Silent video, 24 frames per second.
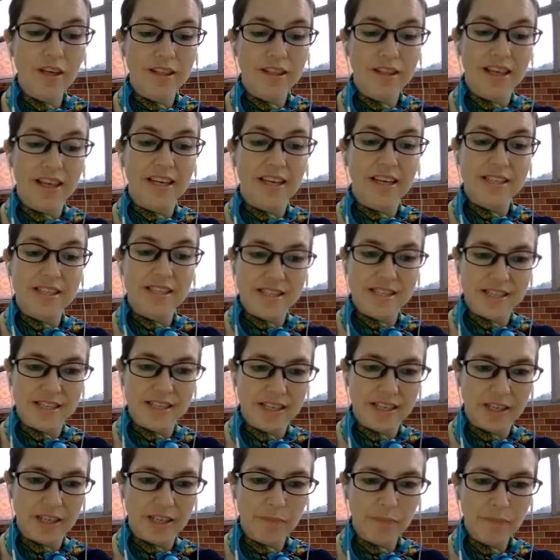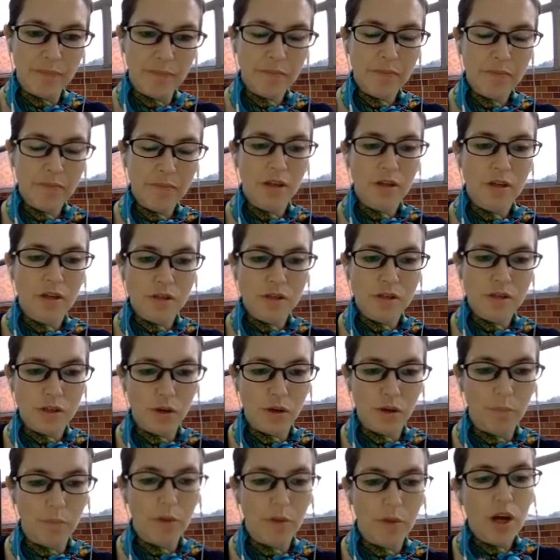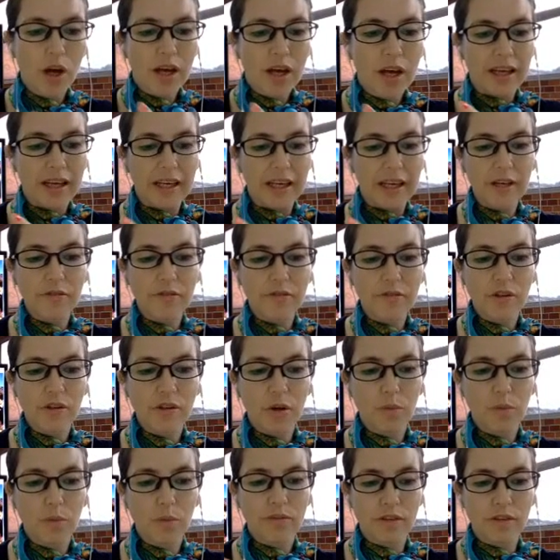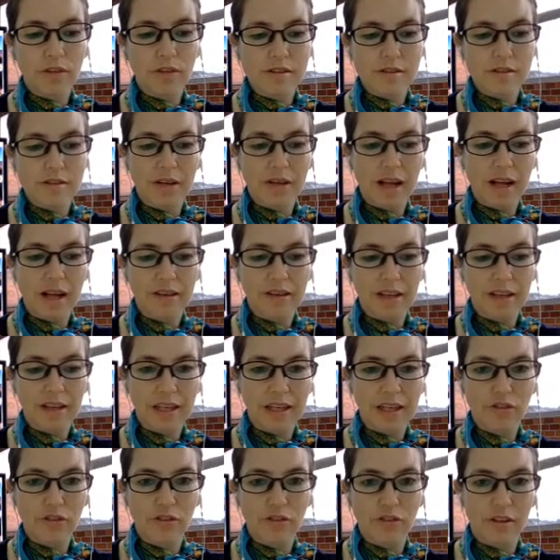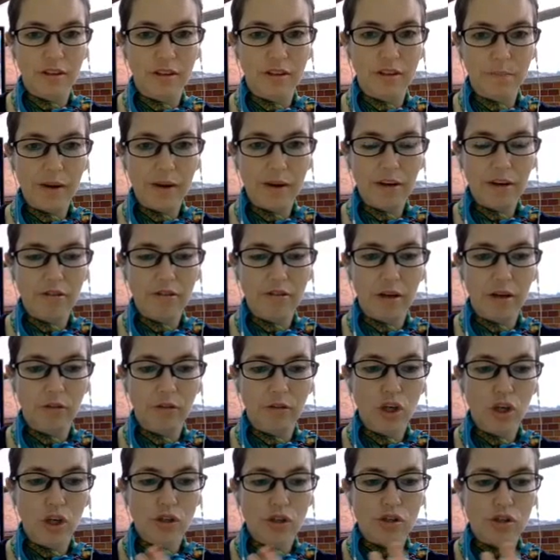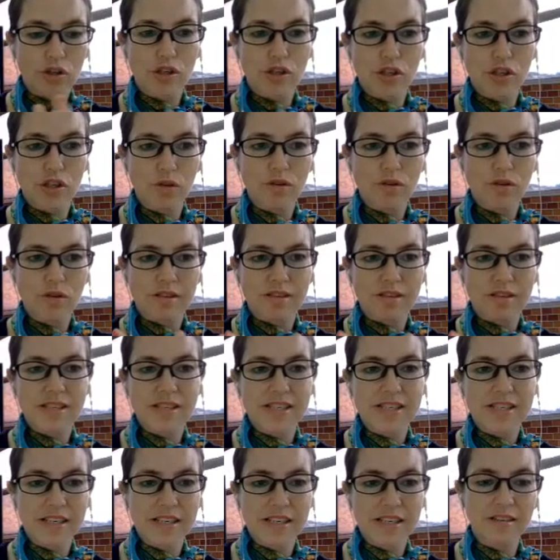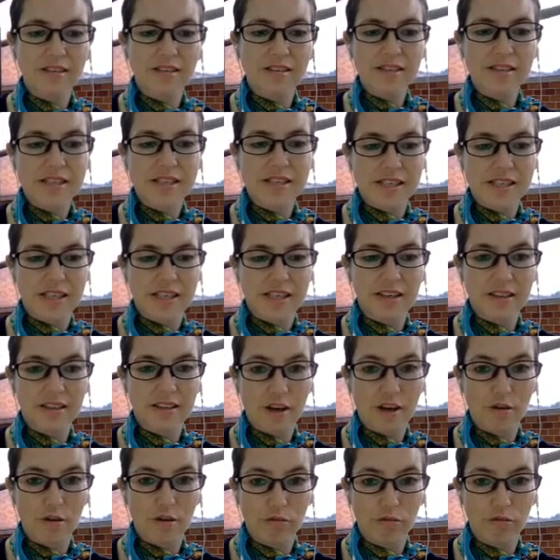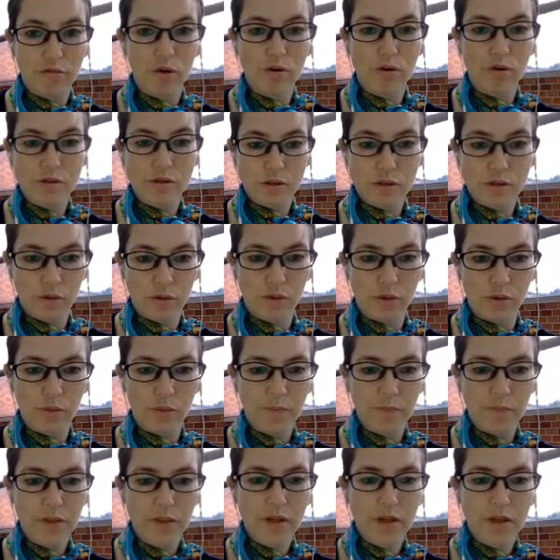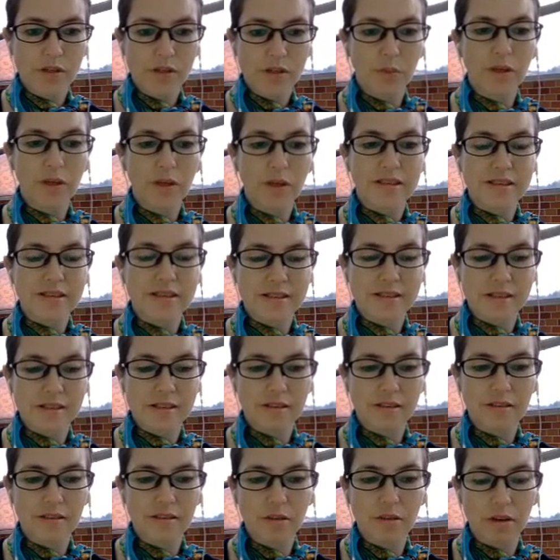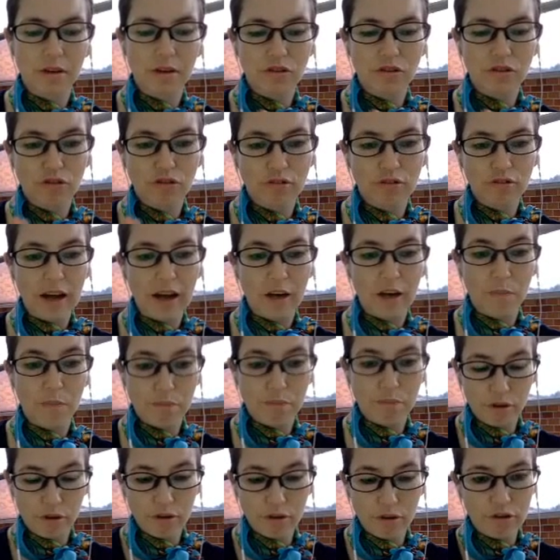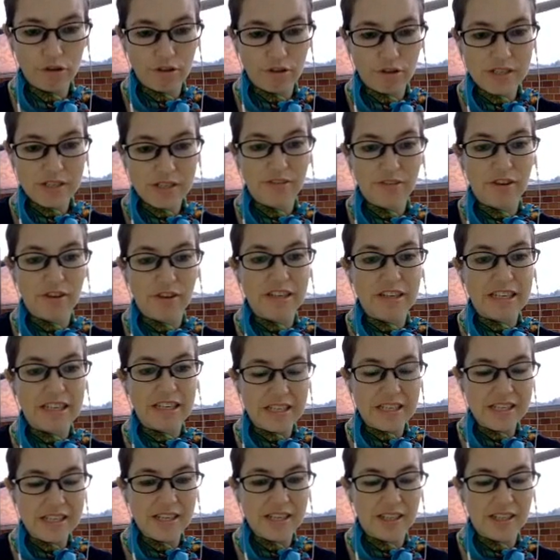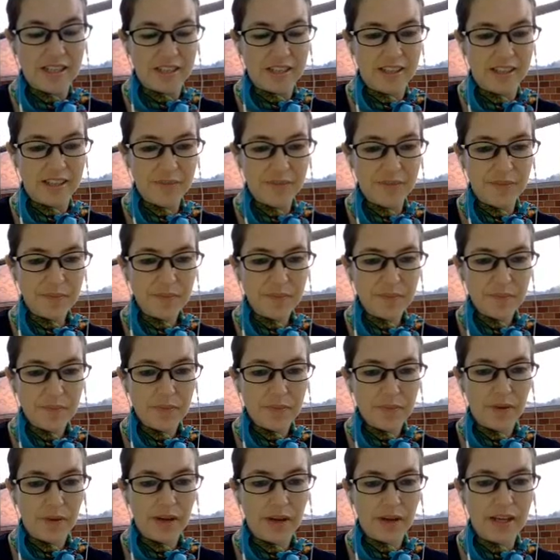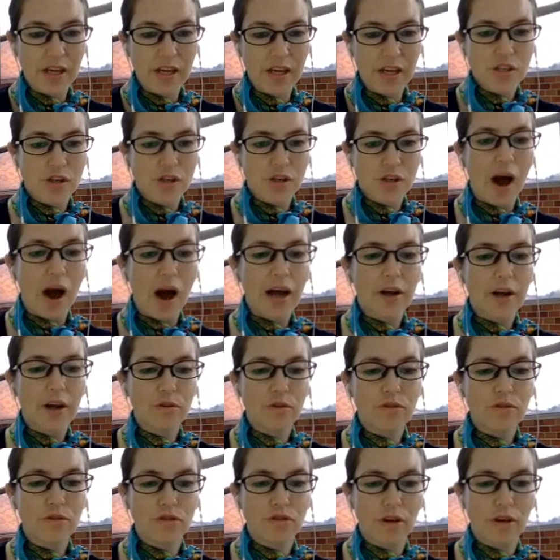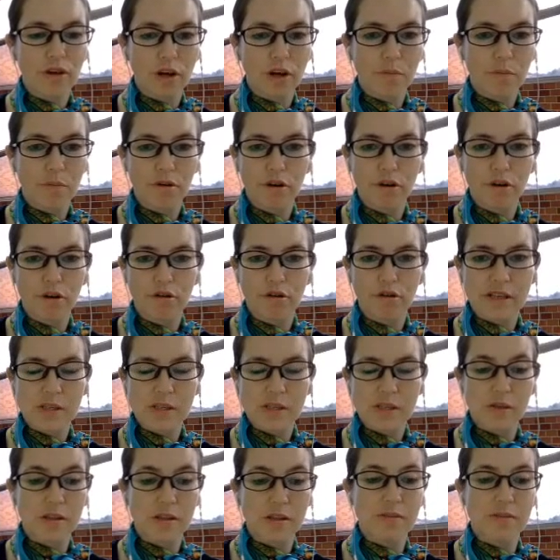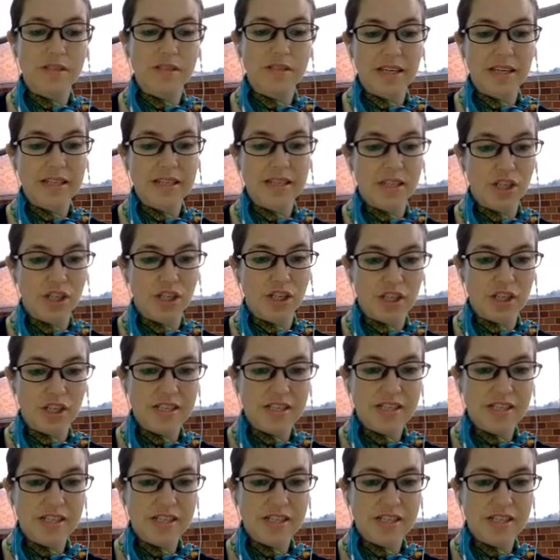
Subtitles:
they see? So even though we've done some calculations in the background, the students are still seeing their raw score. So we can still track progress very easily. Okay, so I don't track progress with the percentages.